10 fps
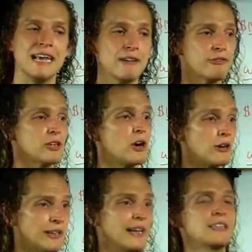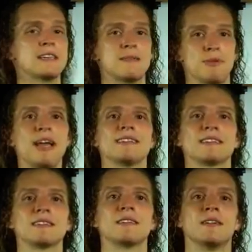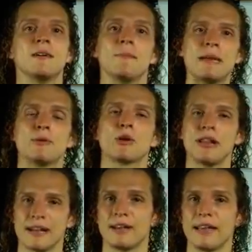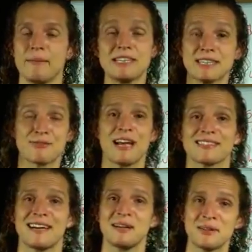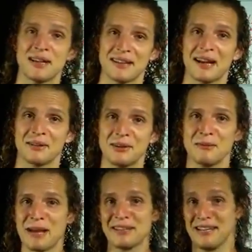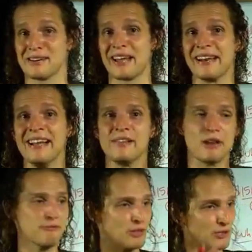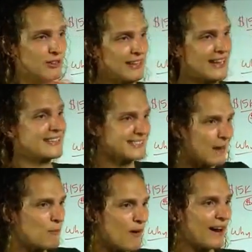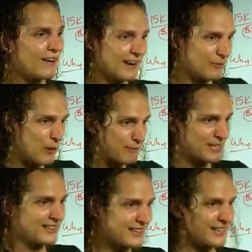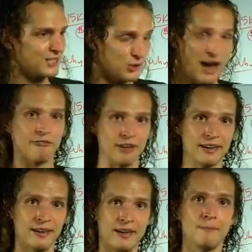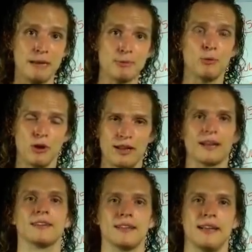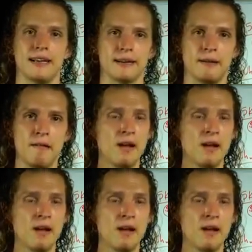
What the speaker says: If there are links in places, people click on them. It's this fascinating thing that I learned about the internet, that if there's a link somewhere on a website that gets traffic, people will click on the link.